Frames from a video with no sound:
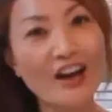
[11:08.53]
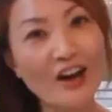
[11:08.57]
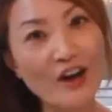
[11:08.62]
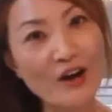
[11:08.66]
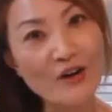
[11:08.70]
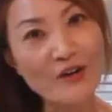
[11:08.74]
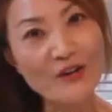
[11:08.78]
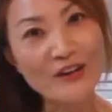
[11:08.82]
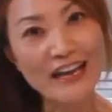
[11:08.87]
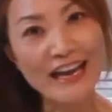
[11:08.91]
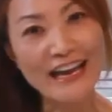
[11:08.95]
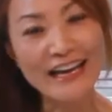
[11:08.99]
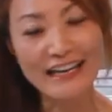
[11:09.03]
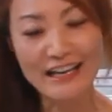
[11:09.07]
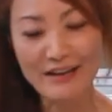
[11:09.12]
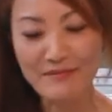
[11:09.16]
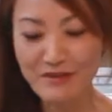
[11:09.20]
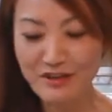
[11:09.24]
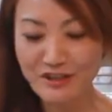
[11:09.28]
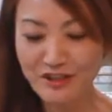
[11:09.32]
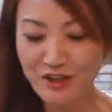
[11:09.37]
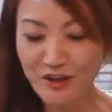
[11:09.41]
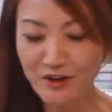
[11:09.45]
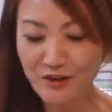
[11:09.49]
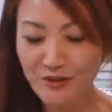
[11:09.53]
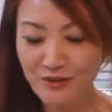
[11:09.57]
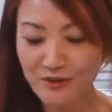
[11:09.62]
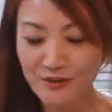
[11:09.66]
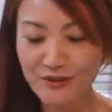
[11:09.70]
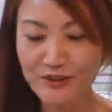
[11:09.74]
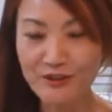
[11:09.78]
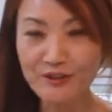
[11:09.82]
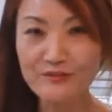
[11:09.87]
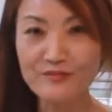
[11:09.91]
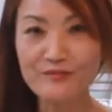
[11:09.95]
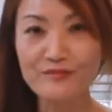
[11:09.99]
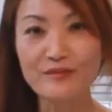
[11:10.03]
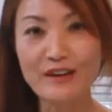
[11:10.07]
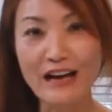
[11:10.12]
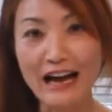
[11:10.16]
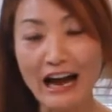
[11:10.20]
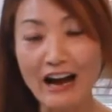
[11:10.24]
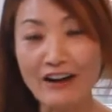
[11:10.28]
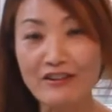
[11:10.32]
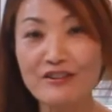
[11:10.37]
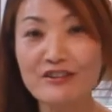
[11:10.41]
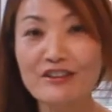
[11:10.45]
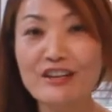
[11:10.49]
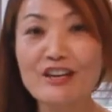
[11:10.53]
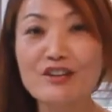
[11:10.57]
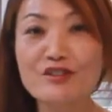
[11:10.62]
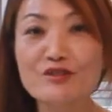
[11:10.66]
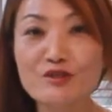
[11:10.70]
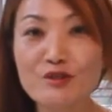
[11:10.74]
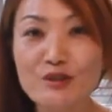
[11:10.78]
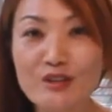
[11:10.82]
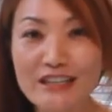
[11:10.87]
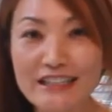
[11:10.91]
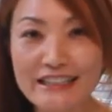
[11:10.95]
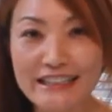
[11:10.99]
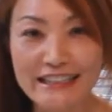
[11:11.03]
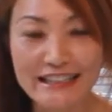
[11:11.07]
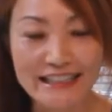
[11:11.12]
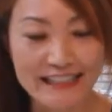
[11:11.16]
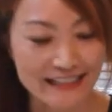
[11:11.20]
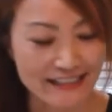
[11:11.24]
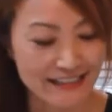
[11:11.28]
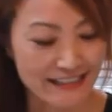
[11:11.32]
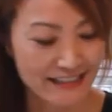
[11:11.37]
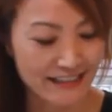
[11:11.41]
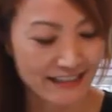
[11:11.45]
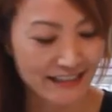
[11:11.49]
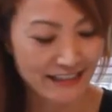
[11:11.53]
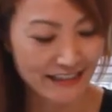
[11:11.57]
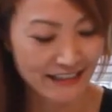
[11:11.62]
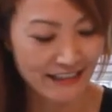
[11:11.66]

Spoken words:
Okay, let me show you how you can drink this.